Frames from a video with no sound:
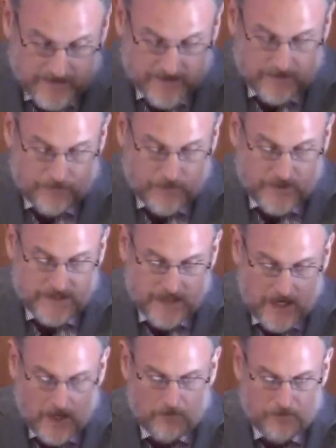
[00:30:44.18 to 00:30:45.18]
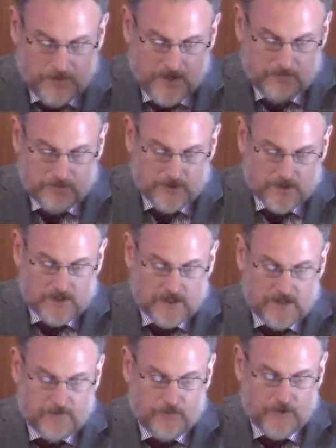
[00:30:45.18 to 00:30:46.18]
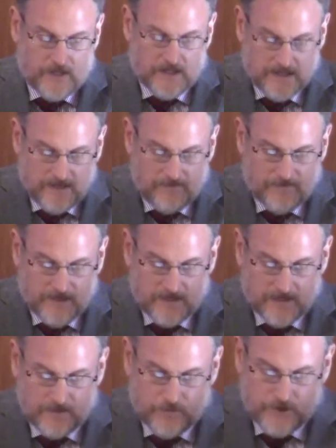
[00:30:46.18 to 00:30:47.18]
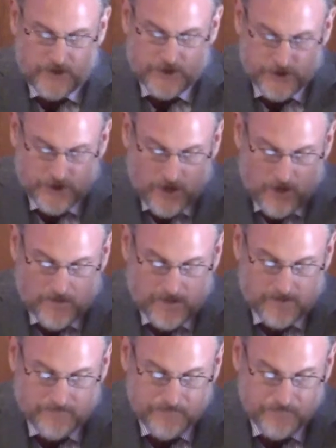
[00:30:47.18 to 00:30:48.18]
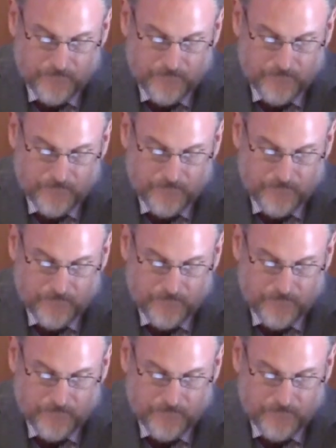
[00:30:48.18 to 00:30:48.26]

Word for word: and that if we tell people, if we live it, if we show it,